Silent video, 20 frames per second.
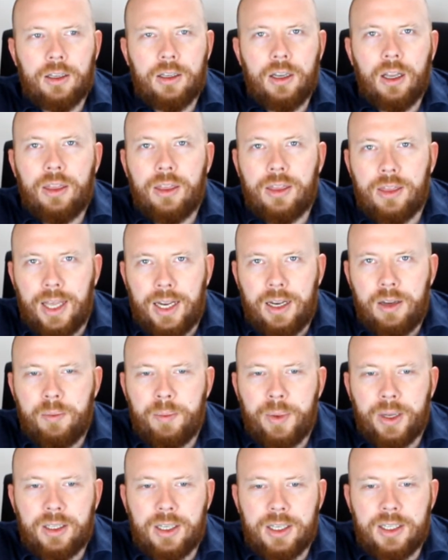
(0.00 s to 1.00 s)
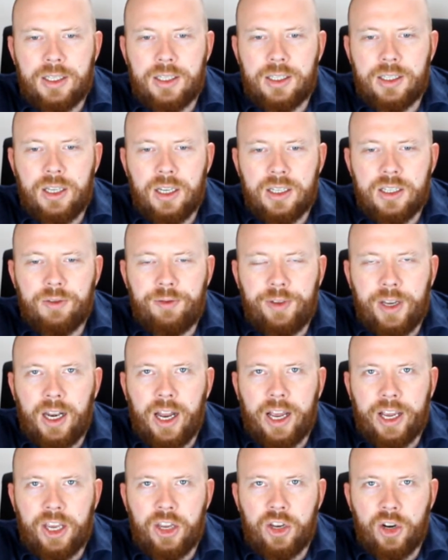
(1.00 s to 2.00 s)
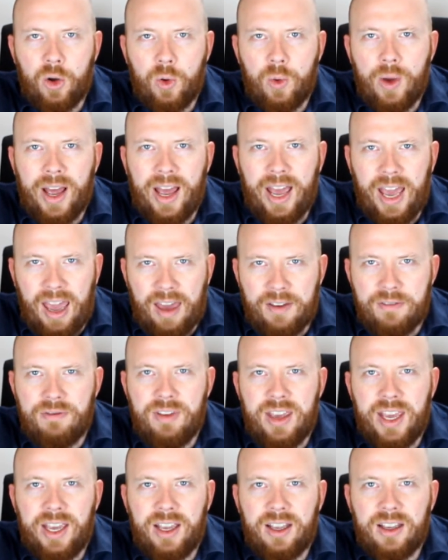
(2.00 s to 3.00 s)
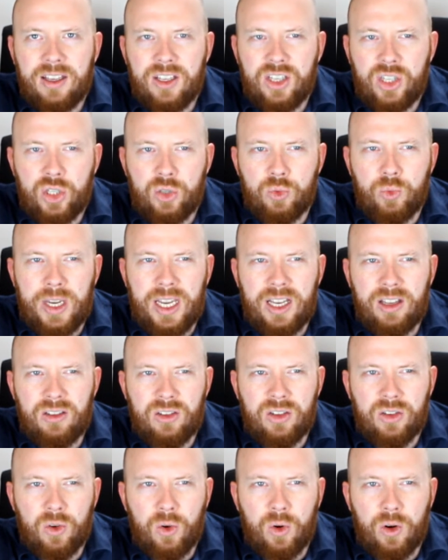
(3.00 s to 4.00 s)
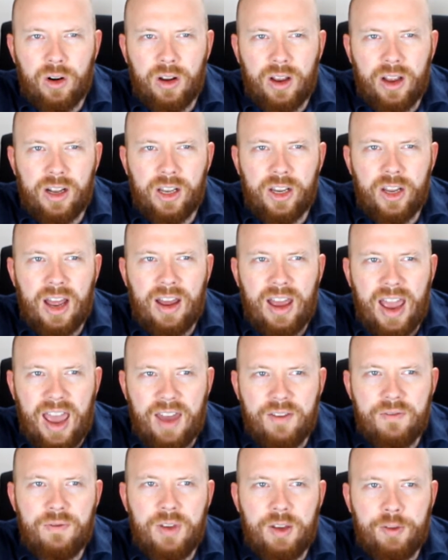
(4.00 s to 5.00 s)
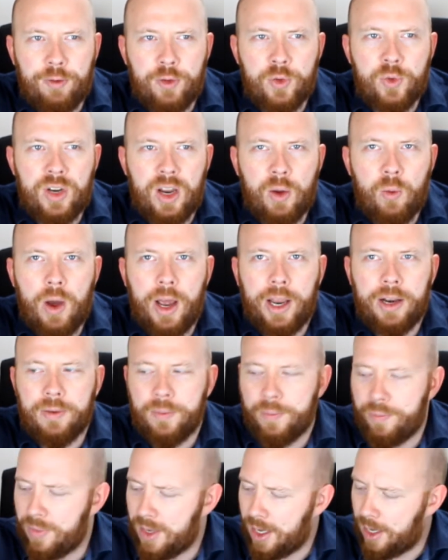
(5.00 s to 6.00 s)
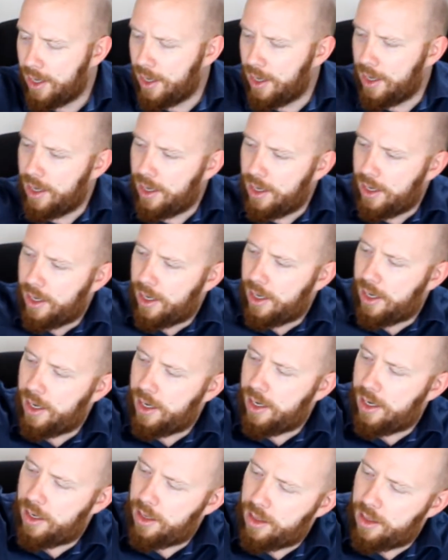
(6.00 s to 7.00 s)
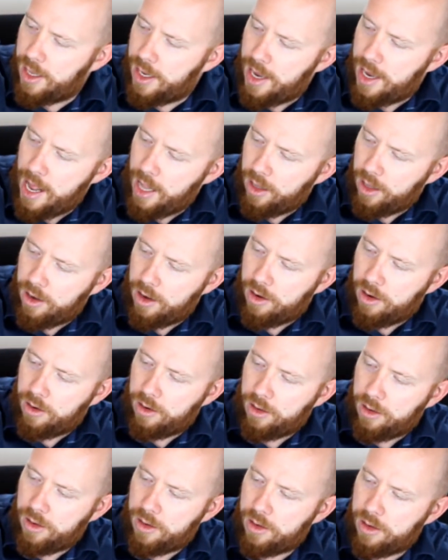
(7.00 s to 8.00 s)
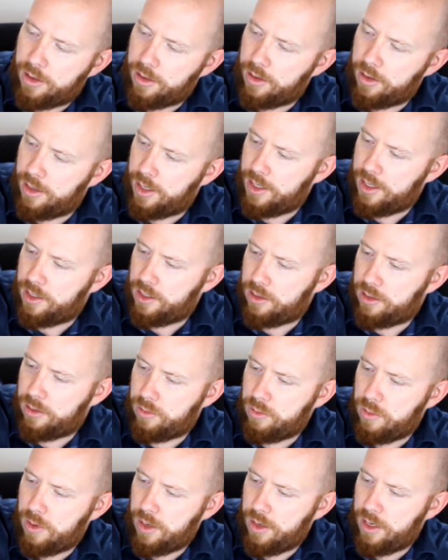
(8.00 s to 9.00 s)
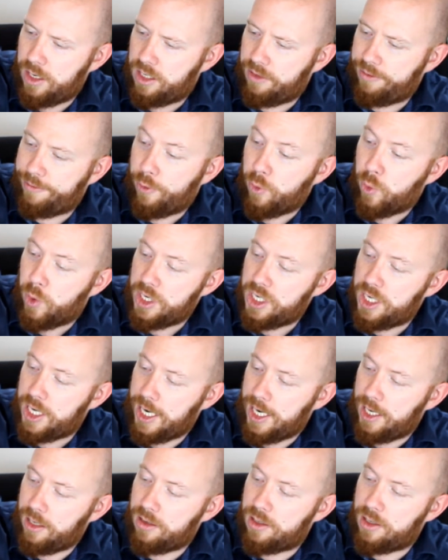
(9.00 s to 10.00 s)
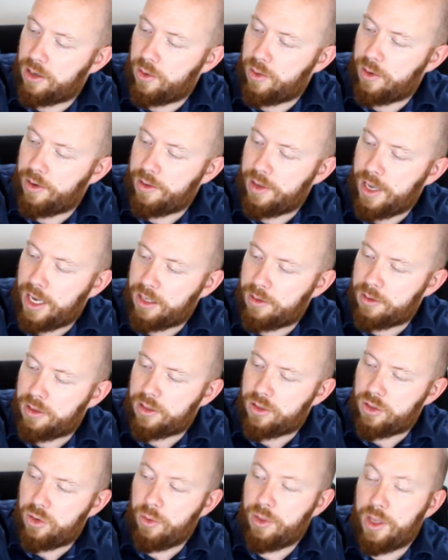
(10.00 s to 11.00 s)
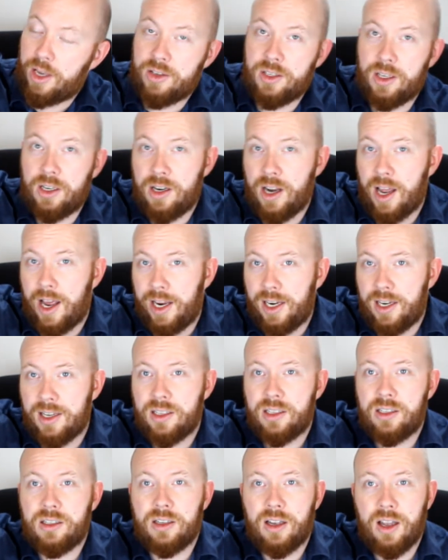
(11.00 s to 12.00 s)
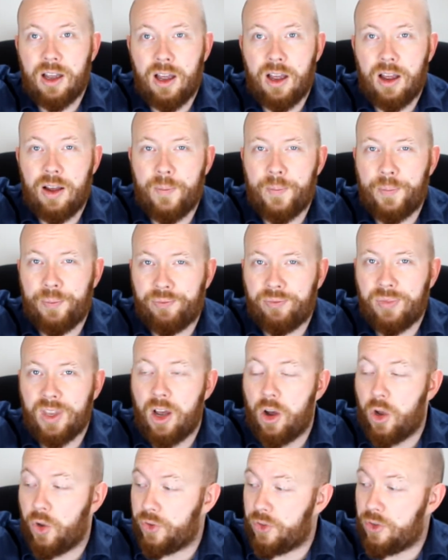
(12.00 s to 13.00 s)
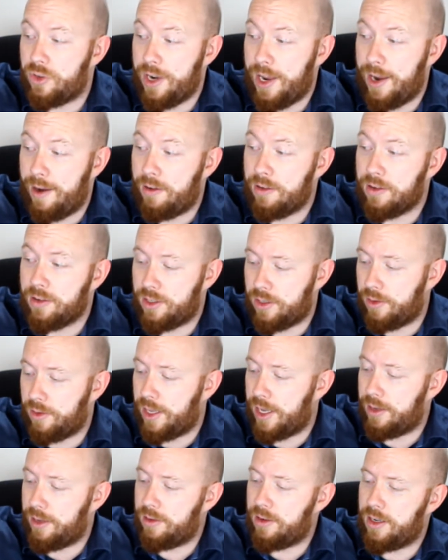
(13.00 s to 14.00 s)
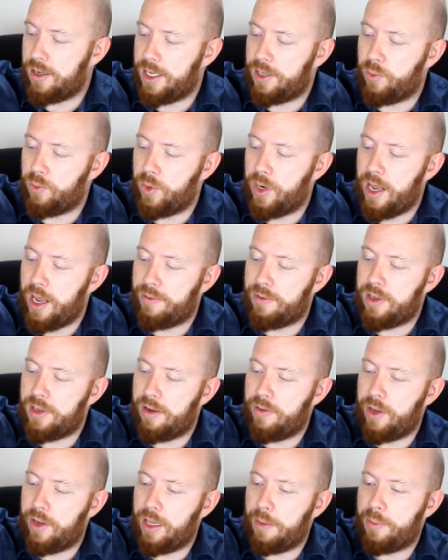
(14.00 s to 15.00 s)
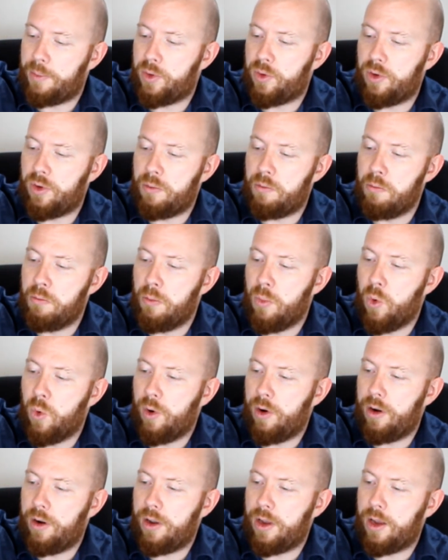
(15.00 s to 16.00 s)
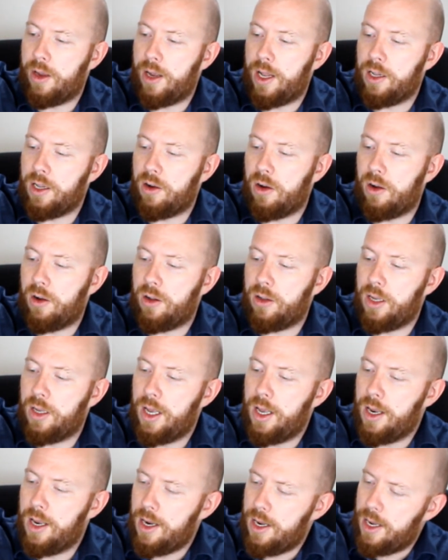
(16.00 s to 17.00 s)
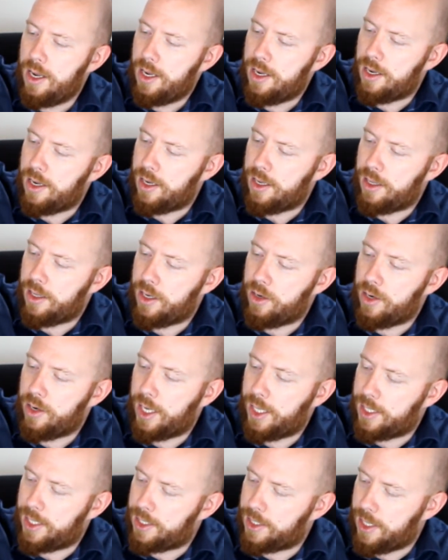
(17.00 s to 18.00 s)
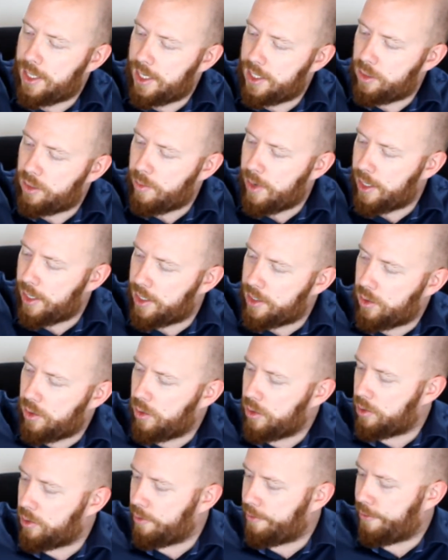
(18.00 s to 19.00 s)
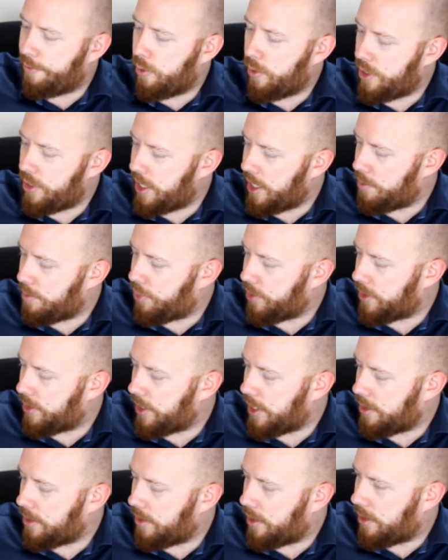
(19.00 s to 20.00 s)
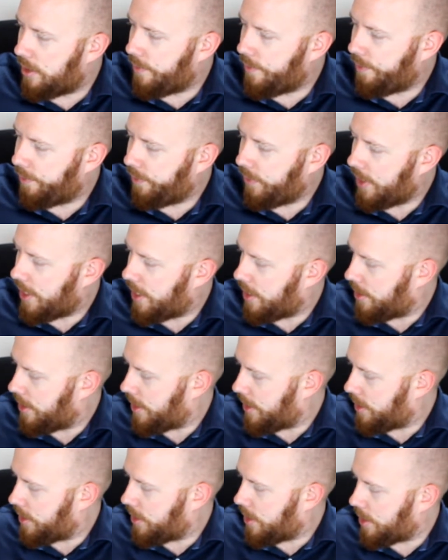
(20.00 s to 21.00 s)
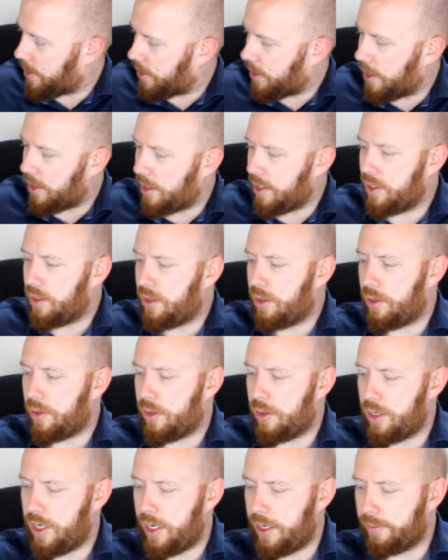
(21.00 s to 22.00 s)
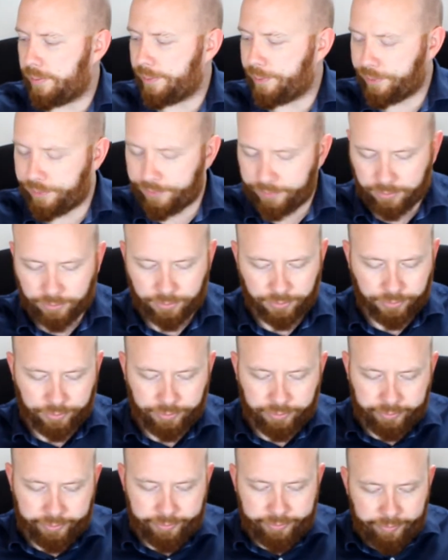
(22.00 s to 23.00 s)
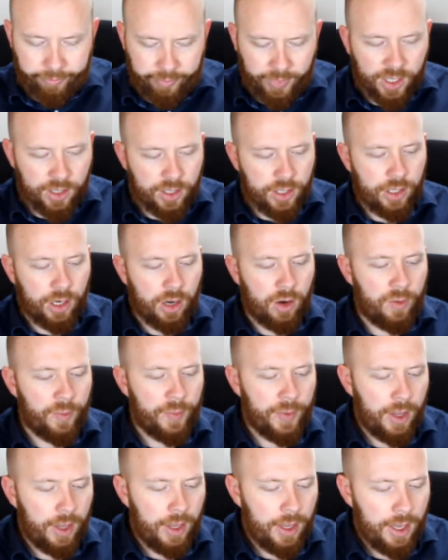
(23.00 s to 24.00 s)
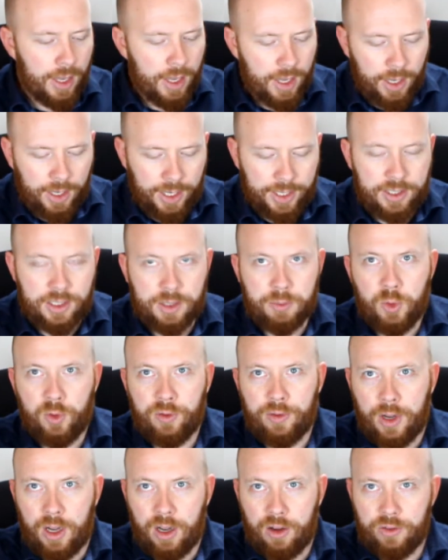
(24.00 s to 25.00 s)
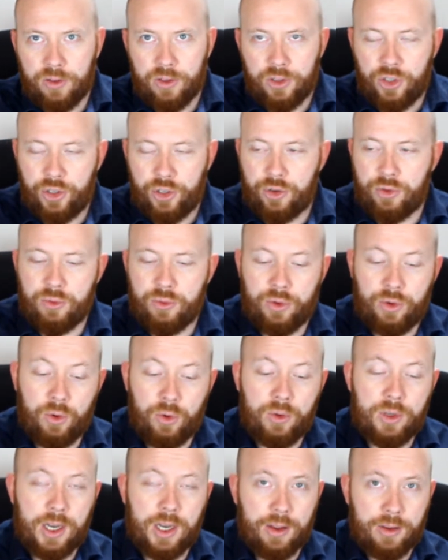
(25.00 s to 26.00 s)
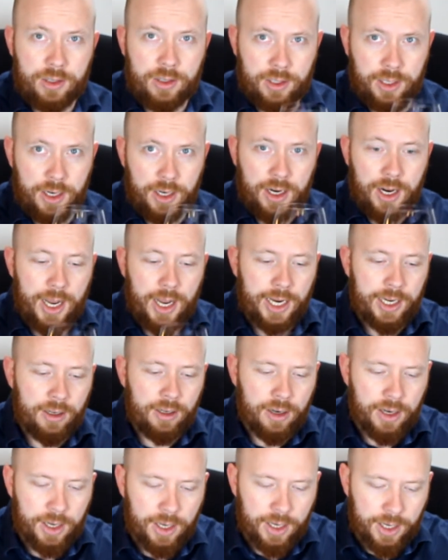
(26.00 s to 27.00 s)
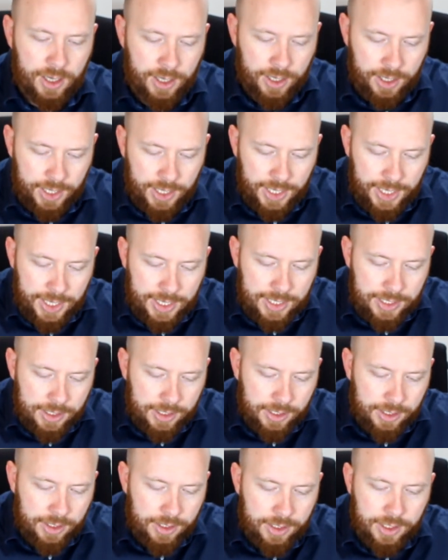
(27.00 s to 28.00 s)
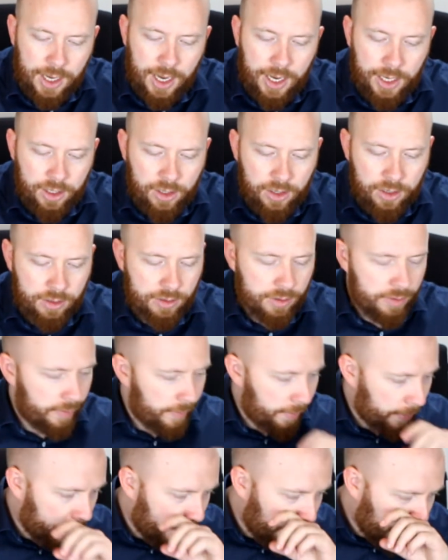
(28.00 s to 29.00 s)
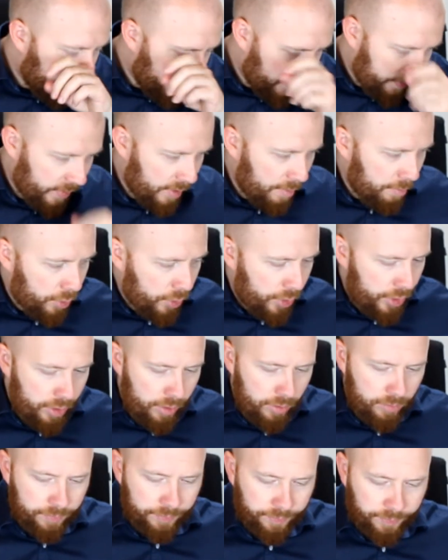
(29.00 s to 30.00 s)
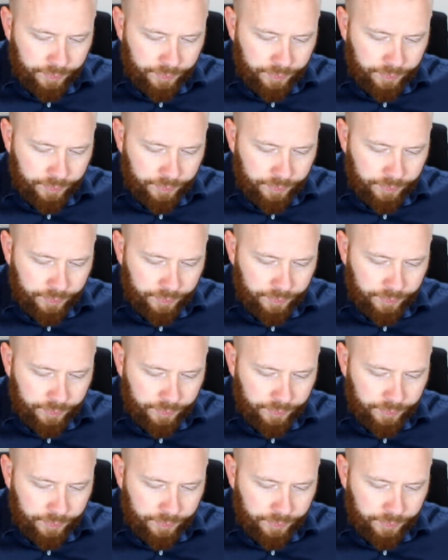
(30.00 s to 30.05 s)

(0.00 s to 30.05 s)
not thin, but it doesn't feel like, you know, a heavy sweet or a heavy fruity wine. The alcohol on this one is 14, so that's 2009 is hotter year, so then it would have developed more alcohol. The United States one is also 14%, and this Tuscany is 13. So let's move on to 2009 East Side Bordeaux.